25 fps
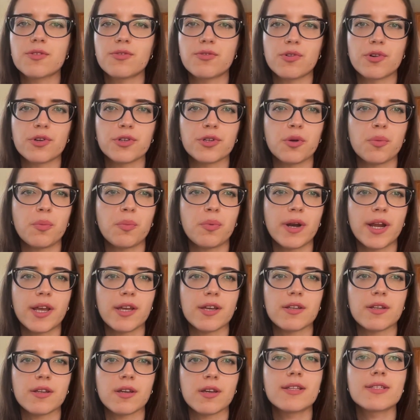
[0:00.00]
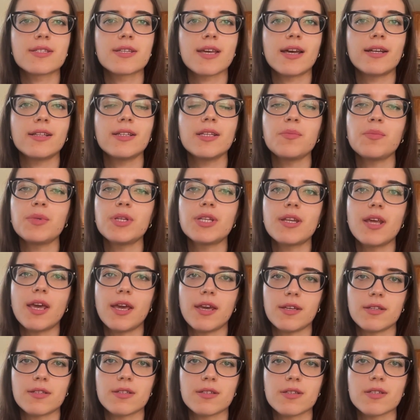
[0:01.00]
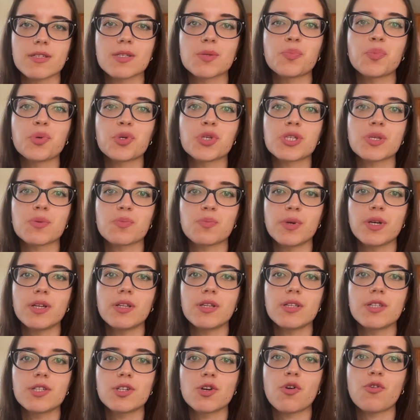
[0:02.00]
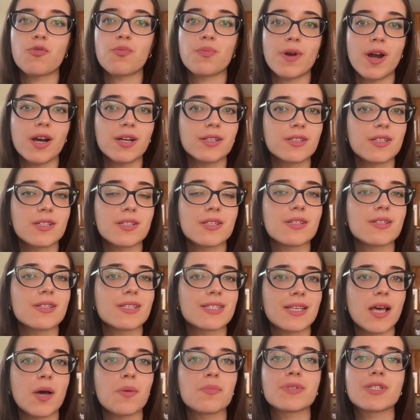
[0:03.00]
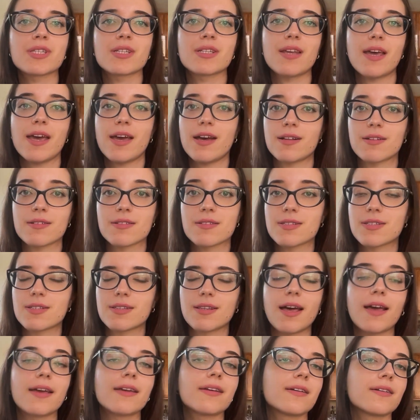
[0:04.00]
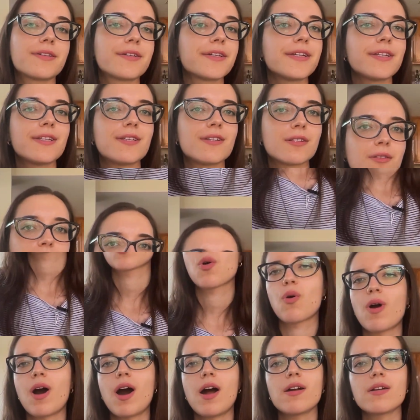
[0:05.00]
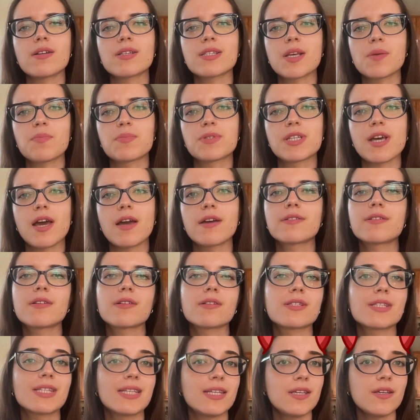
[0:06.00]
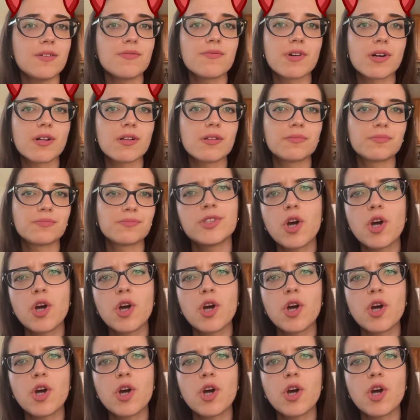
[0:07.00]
for your brain and eliminate the possibility of practicing something else, like reading. So are subtitles evil?